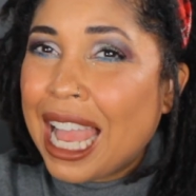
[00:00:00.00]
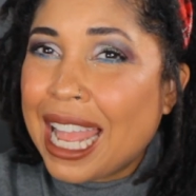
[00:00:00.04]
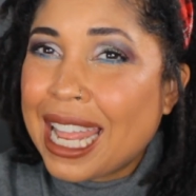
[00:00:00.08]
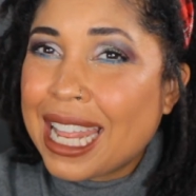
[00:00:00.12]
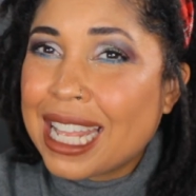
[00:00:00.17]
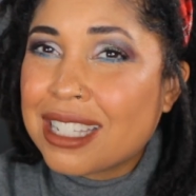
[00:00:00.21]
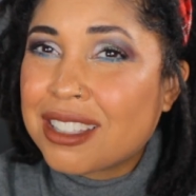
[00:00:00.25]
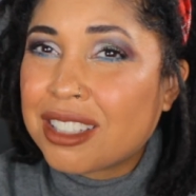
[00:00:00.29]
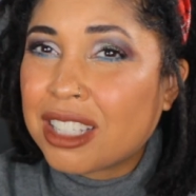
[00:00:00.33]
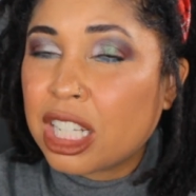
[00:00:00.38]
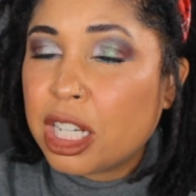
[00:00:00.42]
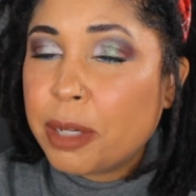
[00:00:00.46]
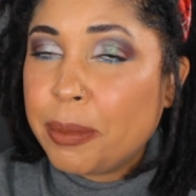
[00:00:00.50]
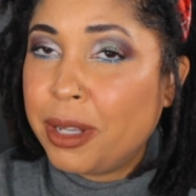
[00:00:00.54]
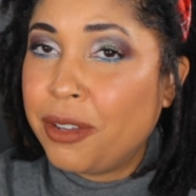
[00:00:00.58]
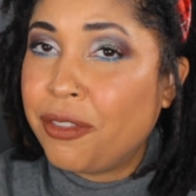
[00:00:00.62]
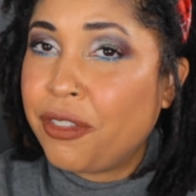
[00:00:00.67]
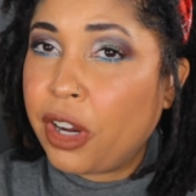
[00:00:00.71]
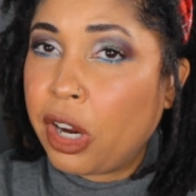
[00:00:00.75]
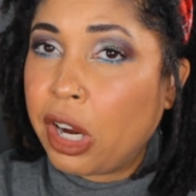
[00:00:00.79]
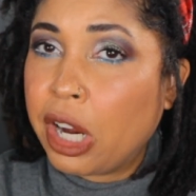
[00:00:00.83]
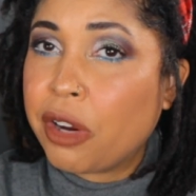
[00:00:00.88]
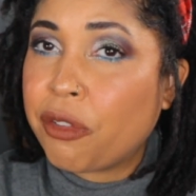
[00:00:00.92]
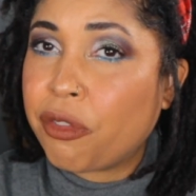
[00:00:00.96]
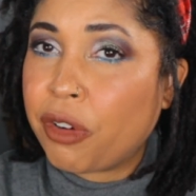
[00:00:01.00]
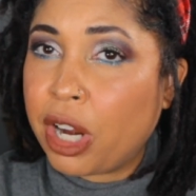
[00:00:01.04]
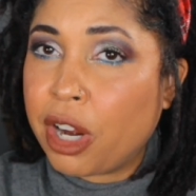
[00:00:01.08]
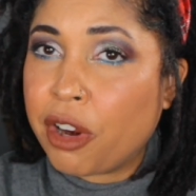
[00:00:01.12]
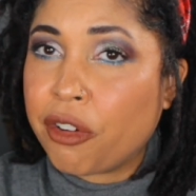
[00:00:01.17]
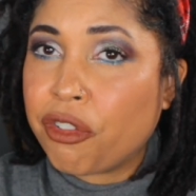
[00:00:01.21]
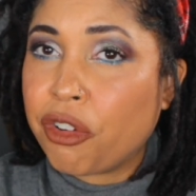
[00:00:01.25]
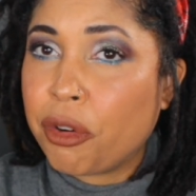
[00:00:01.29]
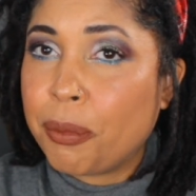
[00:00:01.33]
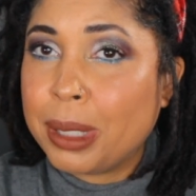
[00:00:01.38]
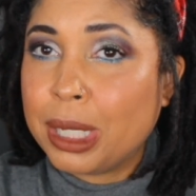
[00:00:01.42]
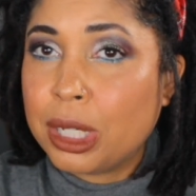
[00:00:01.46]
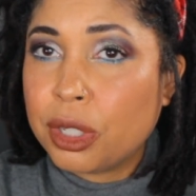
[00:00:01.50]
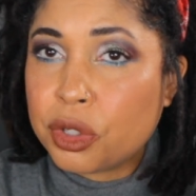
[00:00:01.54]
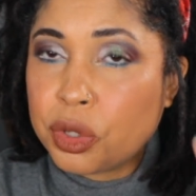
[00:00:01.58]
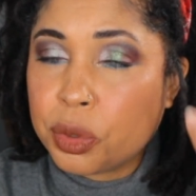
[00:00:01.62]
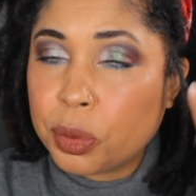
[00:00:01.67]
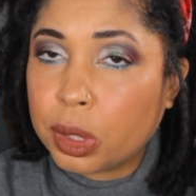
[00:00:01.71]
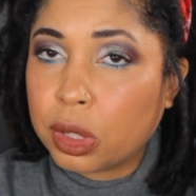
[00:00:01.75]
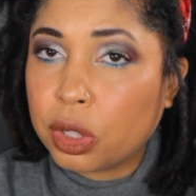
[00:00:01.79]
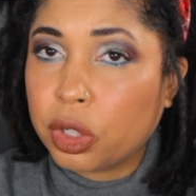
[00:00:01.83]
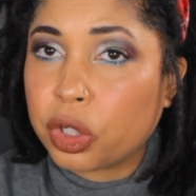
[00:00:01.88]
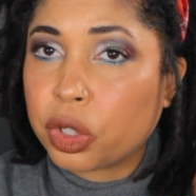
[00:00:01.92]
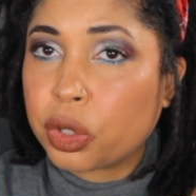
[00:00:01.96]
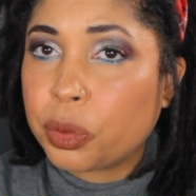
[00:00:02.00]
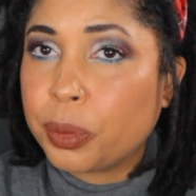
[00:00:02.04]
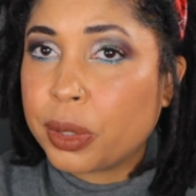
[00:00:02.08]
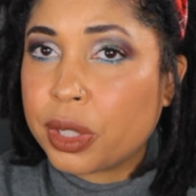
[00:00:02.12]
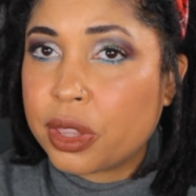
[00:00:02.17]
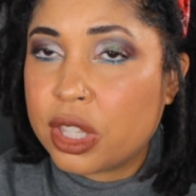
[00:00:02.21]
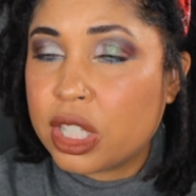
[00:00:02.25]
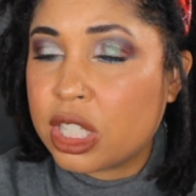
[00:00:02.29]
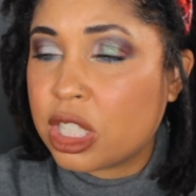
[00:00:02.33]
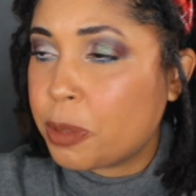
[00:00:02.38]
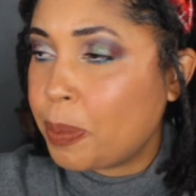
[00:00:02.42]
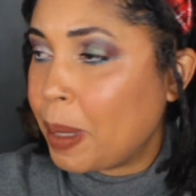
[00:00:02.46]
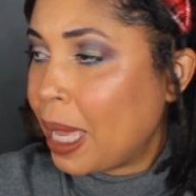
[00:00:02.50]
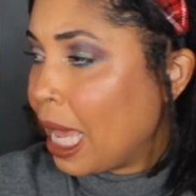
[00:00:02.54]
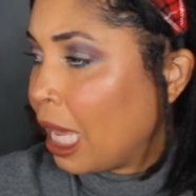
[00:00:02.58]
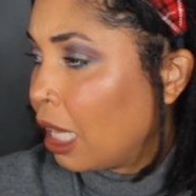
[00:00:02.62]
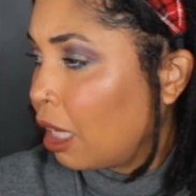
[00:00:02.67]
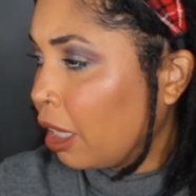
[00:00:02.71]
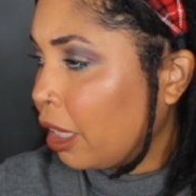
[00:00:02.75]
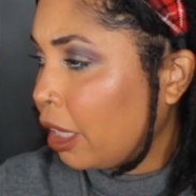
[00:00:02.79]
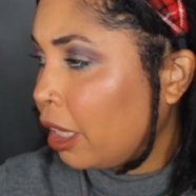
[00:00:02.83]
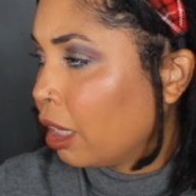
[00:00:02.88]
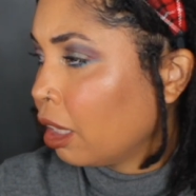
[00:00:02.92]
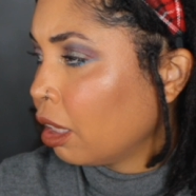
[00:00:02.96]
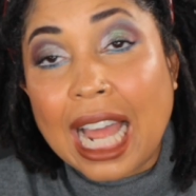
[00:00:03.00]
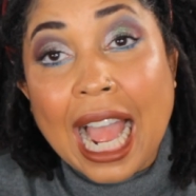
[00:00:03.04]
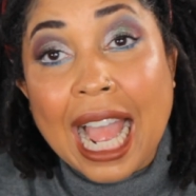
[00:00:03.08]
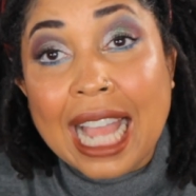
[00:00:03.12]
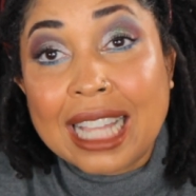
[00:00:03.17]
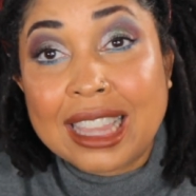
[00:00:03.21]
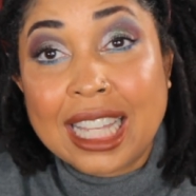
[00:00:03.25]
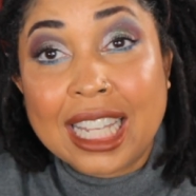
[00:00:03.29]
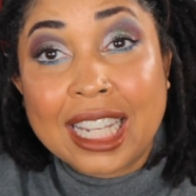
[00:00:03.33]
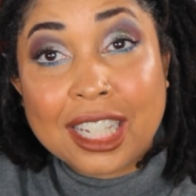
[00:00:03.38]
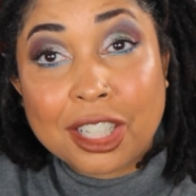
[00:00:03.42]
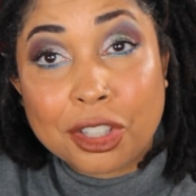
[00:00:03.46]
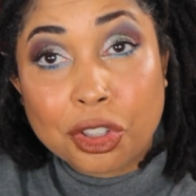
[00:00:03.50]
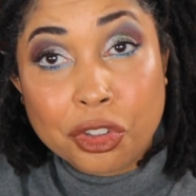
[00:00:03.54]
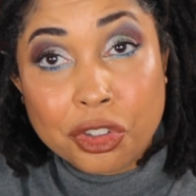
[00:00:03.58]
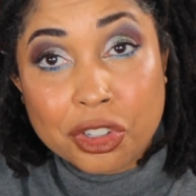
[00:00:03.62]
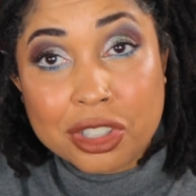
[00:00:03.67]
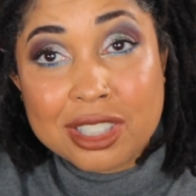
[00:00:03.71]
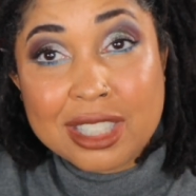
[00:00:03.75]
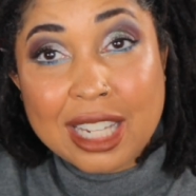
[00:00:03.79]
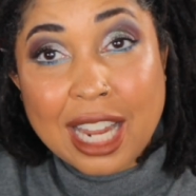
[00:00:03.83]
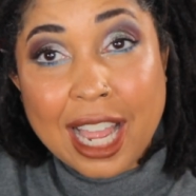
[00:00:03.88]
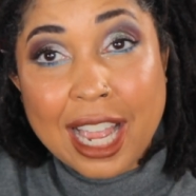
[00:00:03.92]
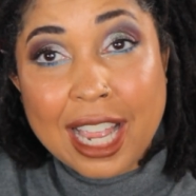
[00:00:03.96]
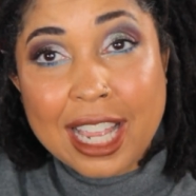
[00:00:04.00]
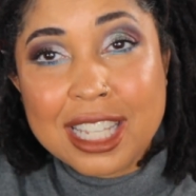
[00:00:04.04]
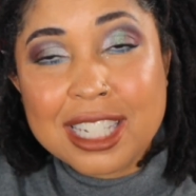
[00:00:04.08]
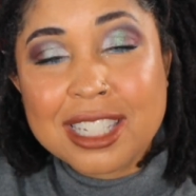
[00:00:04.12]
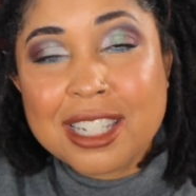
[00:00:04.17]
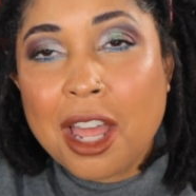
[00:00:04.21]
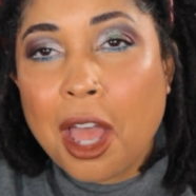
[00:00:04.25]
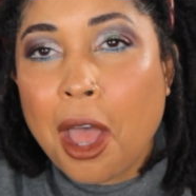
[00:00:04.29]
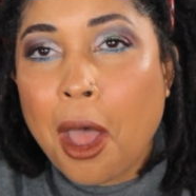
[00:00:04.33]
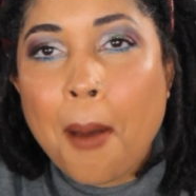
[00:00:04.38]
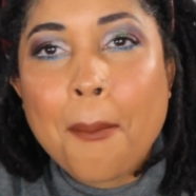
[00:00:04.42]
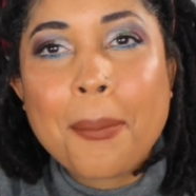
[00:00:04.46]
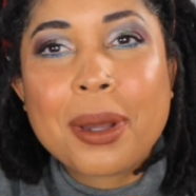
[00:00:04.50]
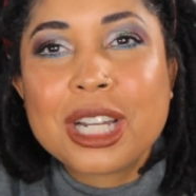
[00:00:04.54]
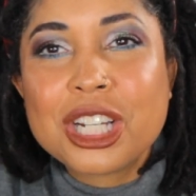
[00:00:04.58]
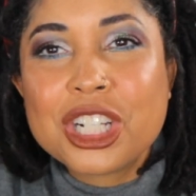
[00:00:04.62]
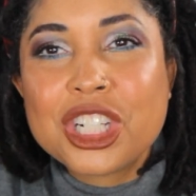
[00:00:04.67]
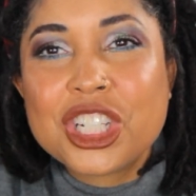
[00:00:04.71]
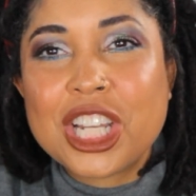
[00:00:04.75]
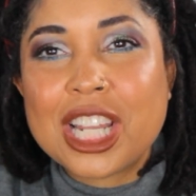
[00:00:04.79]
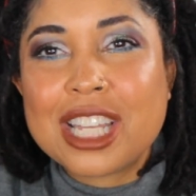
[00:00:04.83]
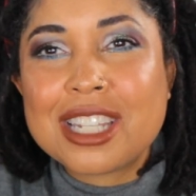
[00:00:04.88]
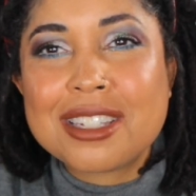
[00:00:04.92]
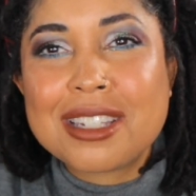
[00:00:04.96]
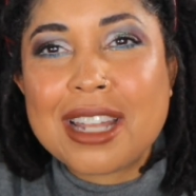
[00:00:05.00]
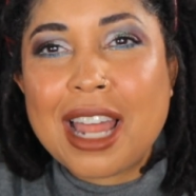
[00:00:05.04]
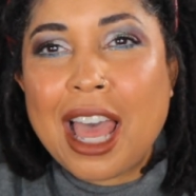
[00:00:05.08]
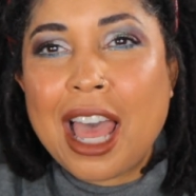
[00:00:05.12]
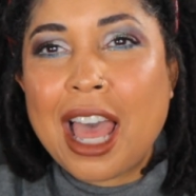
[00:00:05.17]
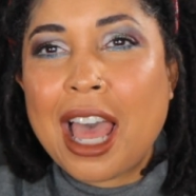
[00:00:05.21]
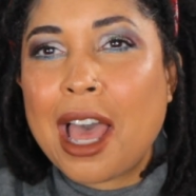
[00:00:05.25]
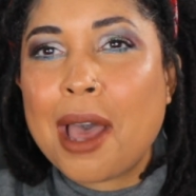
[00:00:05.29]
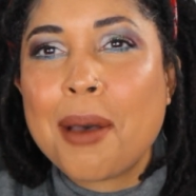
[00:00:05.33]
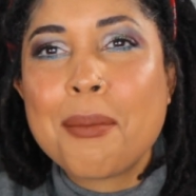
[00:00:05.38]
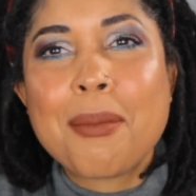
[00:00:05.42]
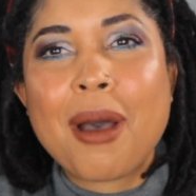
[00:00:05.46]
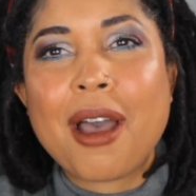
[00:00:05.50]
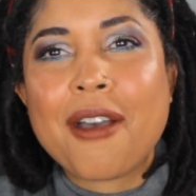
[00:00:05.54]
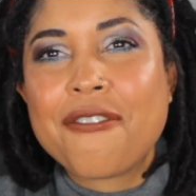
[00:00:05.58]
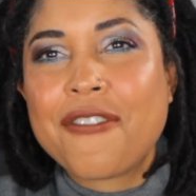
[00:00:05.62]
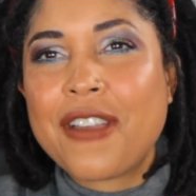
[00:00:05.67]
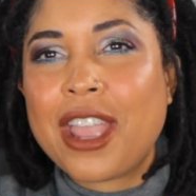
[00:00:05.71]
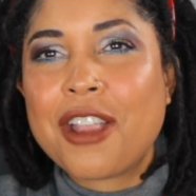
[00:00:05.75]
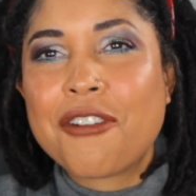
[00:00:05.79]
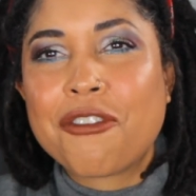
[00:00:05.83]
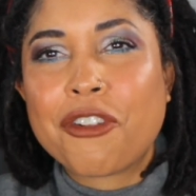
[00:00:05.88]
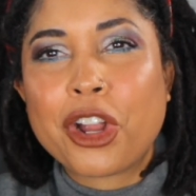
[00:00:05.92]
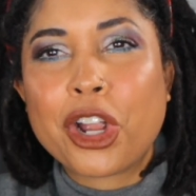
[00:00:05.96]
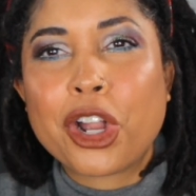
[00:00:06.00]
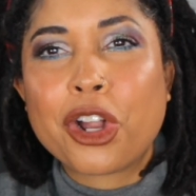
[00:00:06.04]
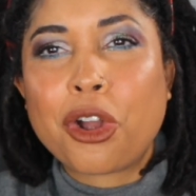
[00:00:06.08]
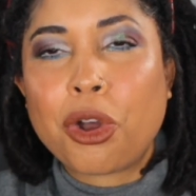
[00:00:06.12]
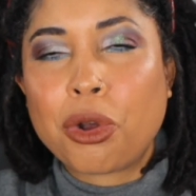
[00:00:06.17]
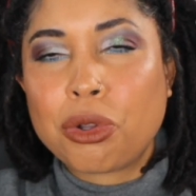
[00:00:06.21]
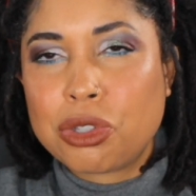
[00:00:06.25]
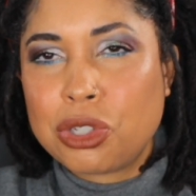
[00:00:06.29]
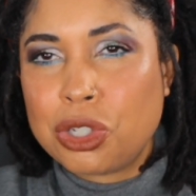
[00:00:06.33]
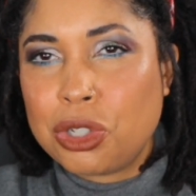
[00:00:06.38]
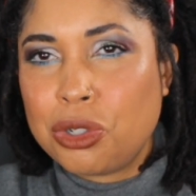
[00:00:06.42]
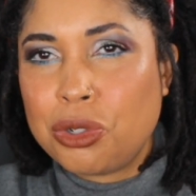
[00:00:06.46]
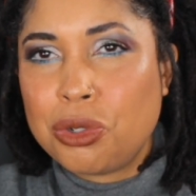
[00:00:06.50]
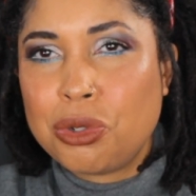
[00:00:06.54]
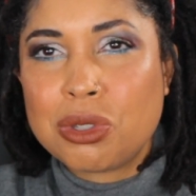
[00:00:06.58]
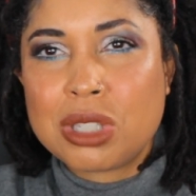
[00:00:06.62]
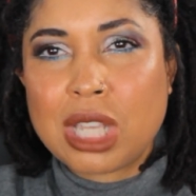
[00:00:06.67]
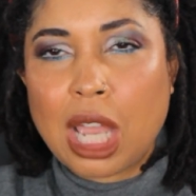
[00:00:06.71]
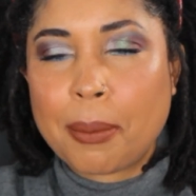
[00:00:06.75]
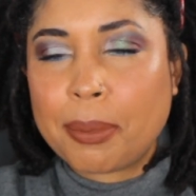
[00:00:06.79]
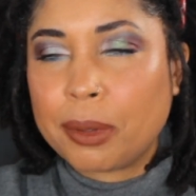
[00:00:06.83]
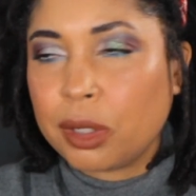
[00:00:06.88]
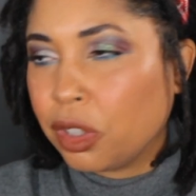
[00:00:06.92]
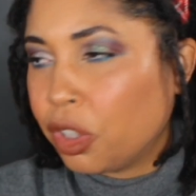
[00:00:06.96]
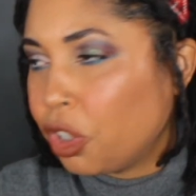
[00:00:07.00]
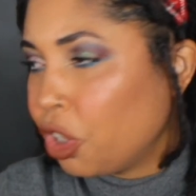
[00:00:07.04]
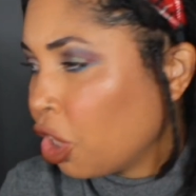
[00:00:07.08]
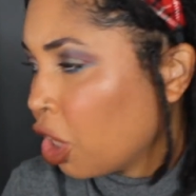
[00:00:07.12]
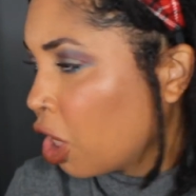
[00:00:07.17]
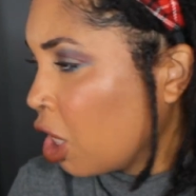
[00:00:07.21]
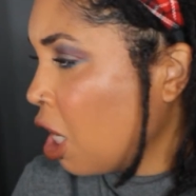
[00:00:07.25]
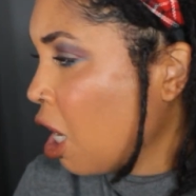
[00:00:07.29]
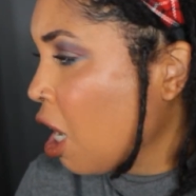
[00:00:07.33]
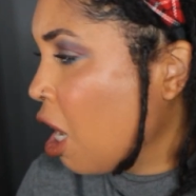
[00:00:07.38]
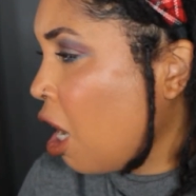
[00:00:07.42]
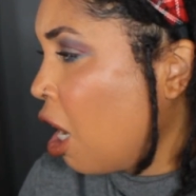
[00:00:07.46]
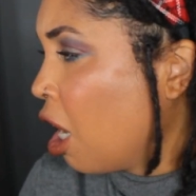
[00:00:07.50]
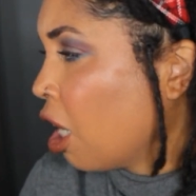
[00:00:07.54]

It's gonna be very rare for me to do a look with this palette. I think it looks nice, but it's just not my favorite go-to type of look.